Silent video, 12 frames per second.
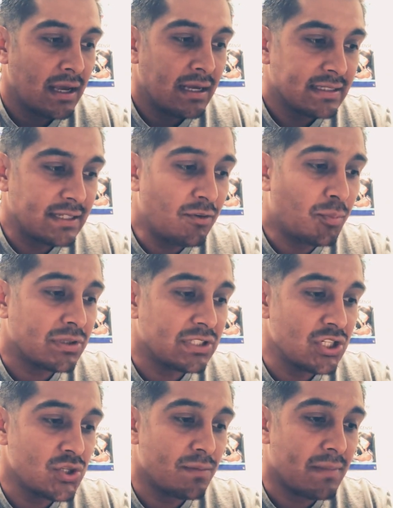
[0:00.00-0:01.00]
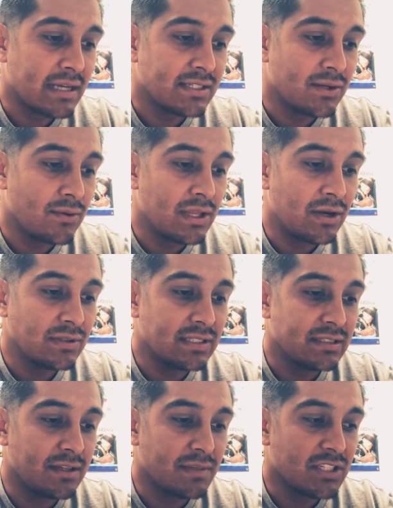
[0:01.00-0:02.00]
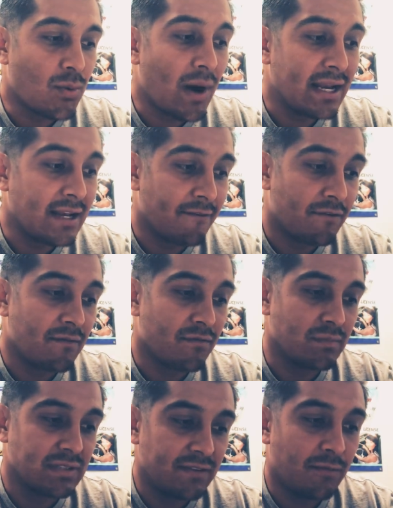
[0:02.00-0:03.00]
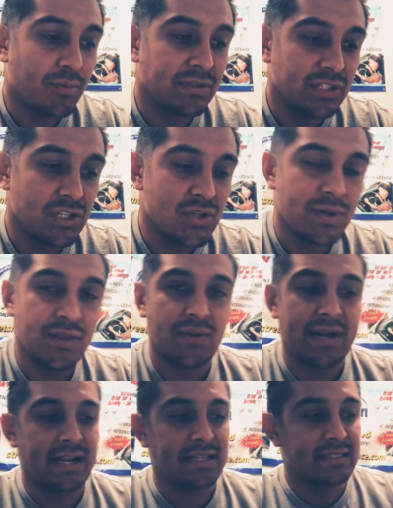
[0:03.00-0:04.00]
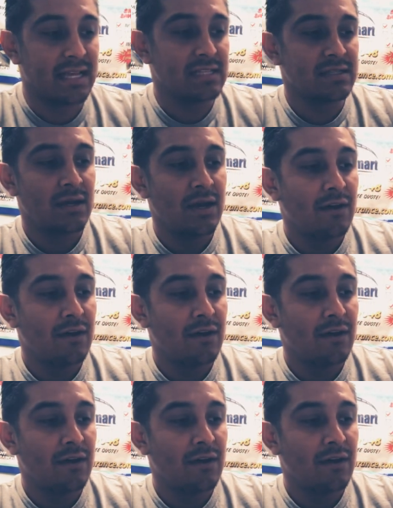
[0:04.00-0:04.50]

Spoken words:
Civil procedure in Mexico legal system is quite different from civil procedure in the United States.